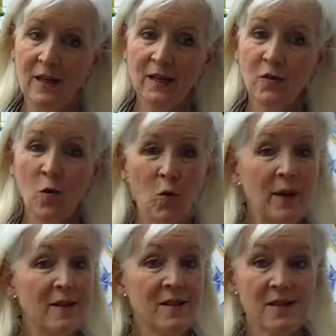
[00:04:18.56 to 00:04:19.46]
Is it
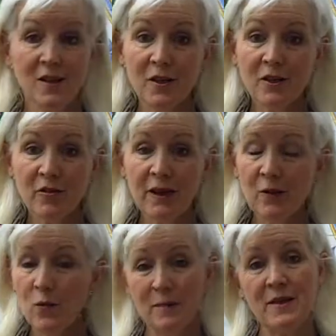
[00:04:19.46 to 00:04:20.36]
always
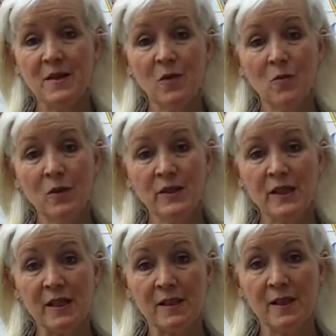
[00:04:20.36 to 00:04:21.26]
surgery? Women don't
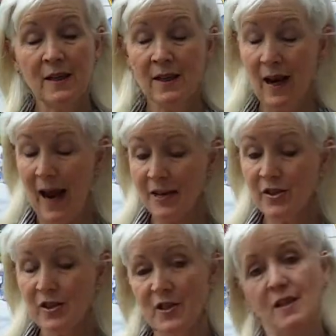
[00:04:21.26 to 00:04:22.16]
want it.
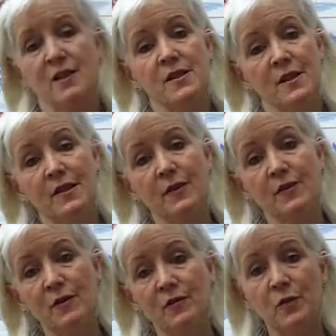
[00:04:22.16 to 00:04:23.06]
Angie certainly
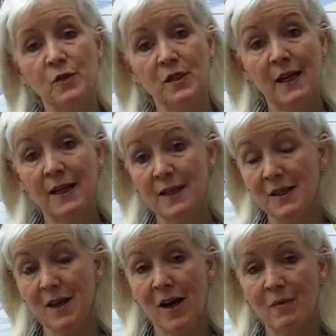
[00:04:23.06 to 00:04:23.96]
couldn't afford to take
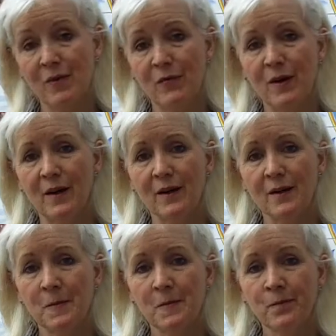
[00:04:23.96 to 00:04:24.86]
any time off work.
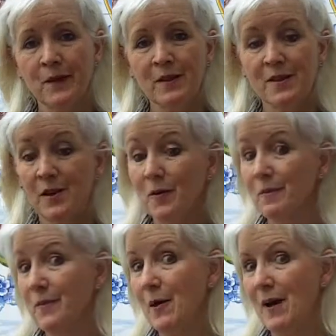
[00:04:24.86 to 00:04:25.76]

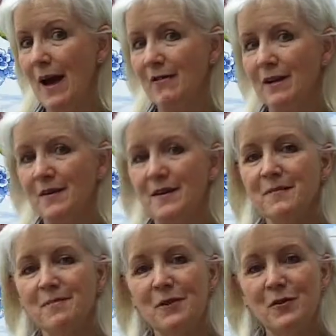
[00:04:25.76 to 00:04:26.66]
So there we have it,
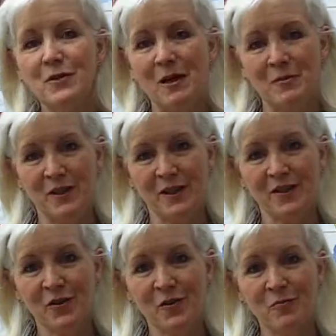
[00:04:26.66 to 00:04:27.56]
a new
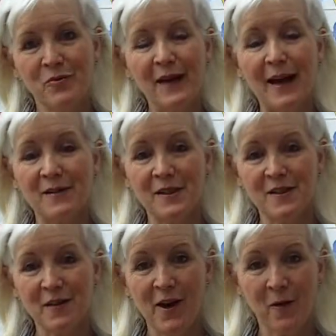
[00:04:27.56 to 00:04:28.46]
subject to bring out
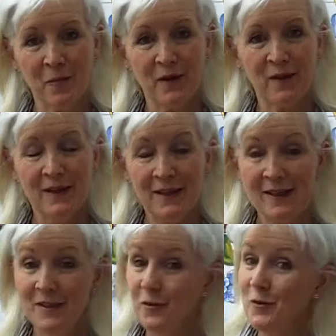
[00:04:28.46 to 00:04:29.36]
into the open.
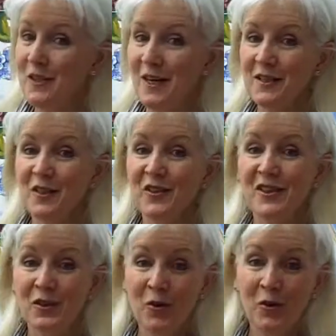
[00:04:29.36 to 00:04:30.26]
Let's all start
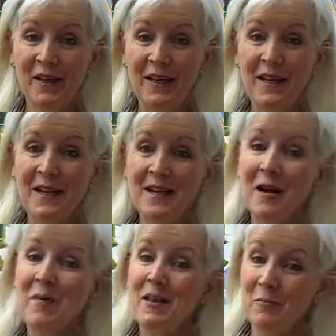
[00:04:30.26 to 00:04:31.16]
talking
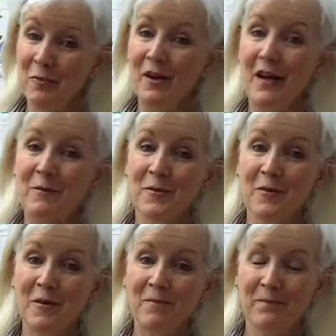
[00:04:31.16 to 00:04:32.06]
about a prolapsed
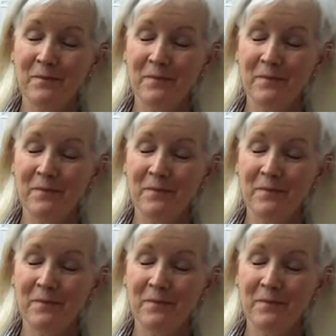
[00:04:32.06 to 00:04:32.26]
womb.